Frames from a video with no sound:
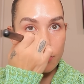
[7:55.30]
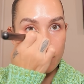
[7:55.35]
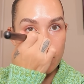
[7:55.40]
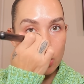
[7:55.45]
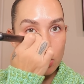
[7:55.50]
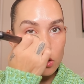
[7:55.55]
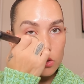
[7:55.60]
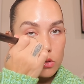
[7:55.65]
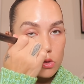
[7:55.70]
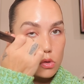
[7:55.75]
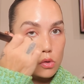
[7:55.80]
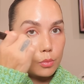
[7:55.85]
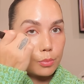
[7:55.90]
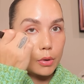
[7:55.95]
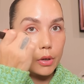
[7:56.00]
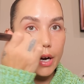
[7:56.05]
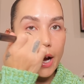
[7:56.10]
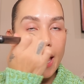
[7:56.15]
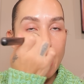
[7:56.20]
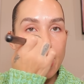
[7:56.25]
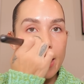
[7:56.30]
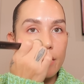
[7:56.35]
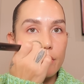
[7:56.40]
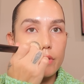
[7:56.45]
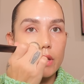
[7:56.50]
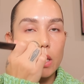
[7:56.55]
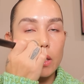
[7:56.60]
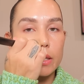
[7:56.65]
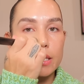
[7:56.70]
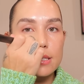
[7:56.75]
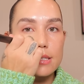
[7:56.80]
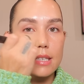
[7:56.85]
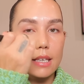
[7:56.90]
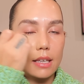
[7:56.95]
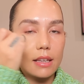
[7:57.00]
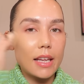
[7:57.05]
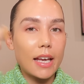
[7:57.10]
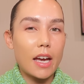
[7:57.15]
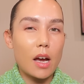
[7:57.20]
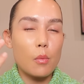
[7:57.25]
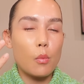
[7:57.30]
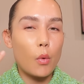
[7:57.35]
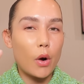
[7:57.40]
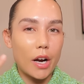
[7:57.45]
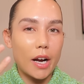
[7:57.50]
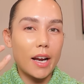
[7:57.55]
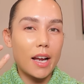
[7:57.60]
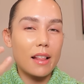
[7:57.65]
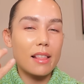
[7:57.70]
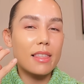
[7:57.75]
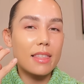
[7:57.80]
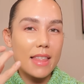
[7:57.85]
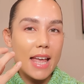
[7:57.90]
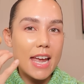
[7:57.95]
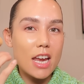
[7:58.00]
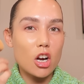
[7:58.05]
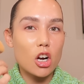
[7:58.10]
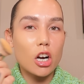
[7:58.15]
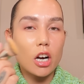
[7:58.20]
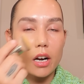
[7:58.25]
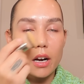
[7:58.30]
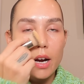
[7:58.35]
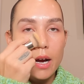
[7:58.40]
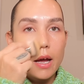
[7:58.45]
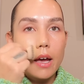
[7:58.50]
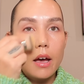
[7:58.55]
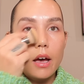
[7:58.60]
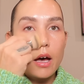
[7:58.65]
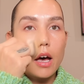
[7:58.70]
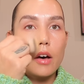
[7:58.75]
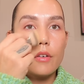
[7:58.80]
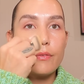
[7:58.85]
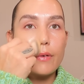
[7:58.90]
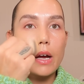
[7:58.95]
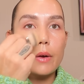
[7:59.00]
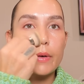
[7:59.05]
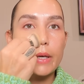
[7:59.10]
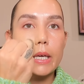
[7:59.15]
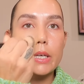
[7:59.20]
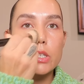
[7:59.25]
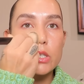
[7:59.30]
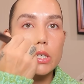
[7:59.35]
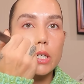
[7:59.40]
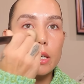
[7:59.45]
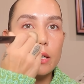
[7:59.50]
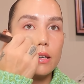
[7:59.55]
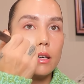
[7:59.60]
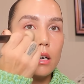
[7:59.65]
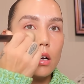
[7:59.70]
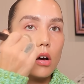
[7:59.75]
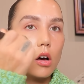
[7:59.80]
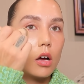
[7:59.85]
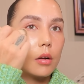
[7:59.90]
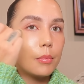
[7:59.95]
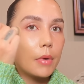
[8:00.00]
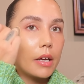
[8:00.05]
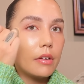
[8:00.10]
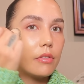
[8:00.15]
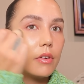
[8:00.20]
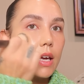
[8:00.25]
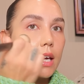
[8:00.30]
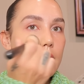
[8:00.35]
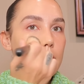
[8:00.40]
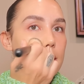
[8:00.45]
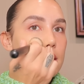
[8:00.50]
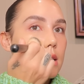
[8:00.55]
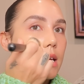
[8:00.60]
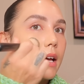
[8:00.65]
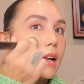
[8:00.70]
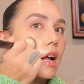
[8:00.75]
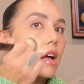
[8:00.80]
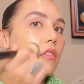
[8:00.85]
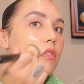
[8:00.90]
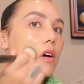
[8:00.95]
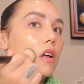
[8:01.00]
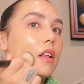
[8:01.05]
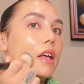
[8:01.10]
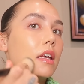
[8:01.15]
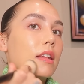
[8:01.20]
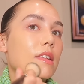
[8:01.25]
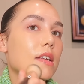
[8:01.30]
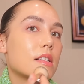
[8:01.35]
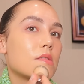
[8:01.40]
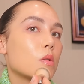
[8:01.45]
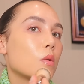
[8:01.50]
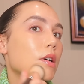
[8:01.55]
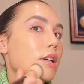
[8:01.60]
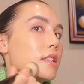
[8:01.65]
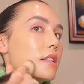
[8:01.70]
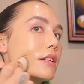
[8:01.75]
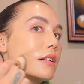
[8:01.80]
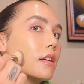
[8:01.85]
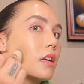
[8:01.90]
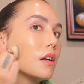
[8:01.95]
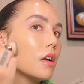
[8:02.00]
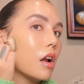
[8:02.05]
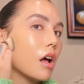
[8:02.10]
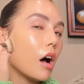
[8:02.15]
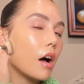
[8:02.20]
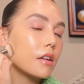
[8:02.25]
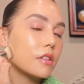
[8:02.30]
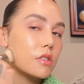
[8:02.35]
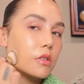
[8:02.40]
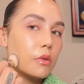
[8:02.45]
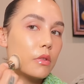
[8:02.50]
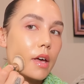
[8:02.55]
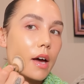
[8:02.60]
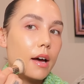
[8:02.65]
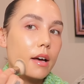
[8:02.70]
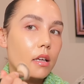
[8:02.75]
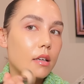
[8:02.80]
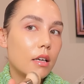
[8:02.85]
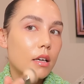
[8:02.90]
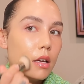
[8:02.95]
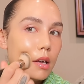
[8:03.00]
feel super heavy on the skin, like I'm wearing a layer of foundation on my face, and I felt like this one did not do that.